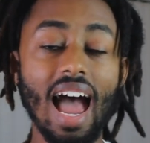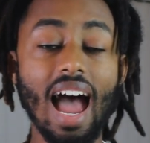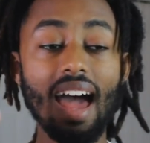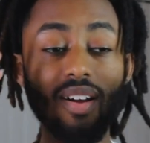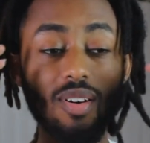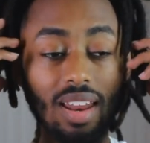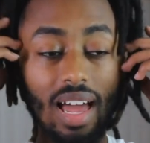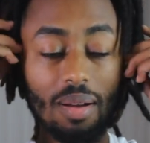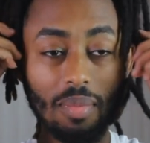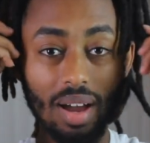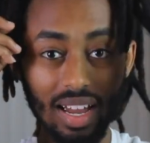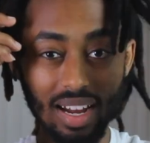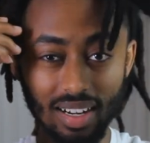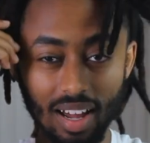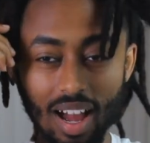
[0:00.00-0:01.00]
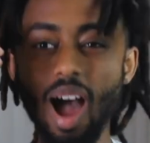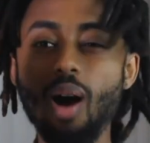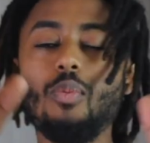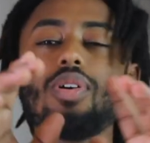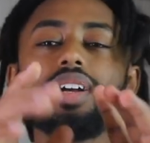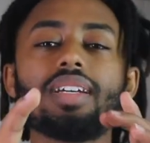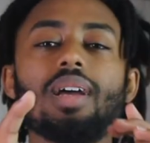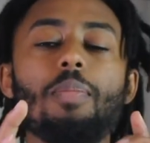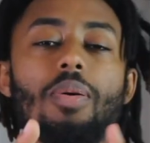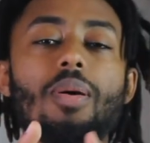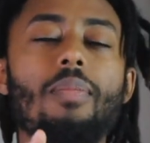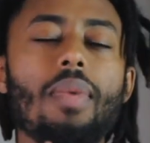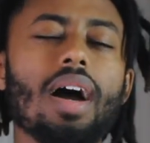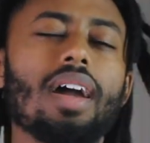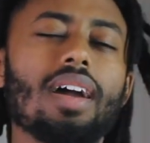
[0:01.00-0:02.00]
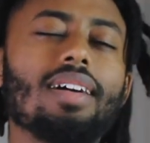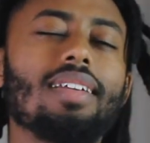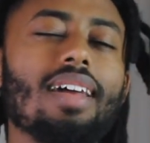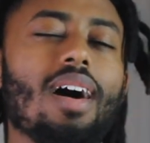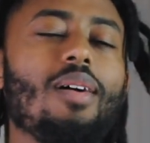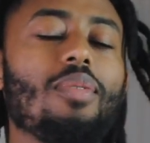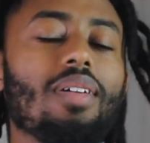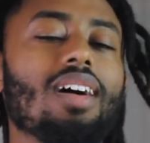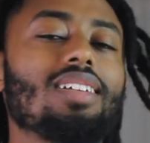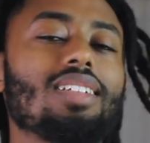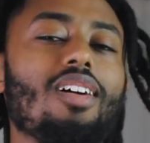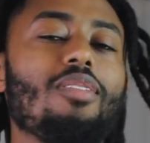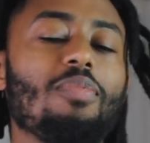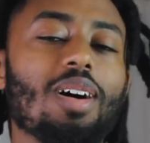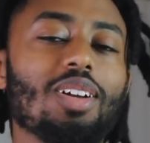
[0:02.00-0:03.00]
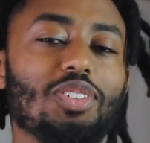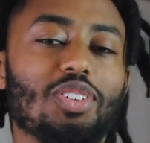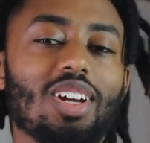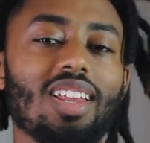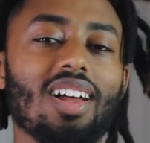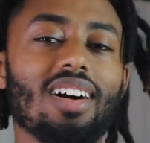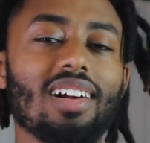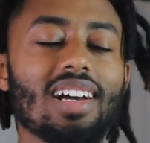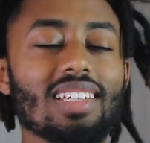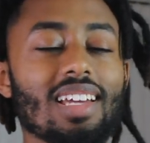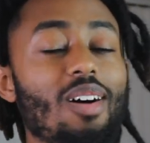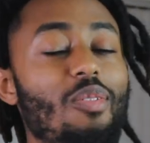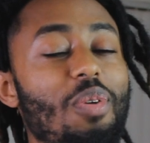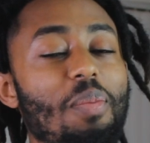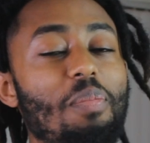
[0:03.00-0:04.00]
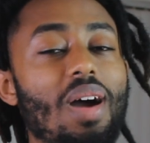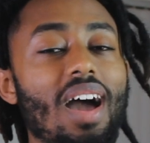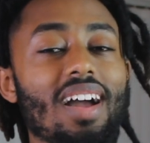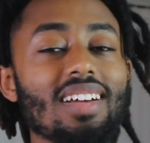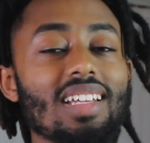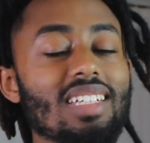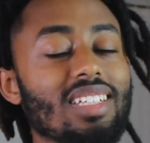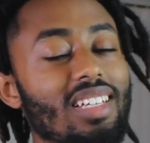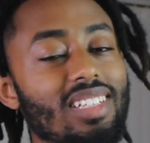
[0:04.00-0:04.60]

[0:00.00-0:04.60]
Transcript: I don't like my hair. I wish I put my hair down when I started my dreadlock because I went back and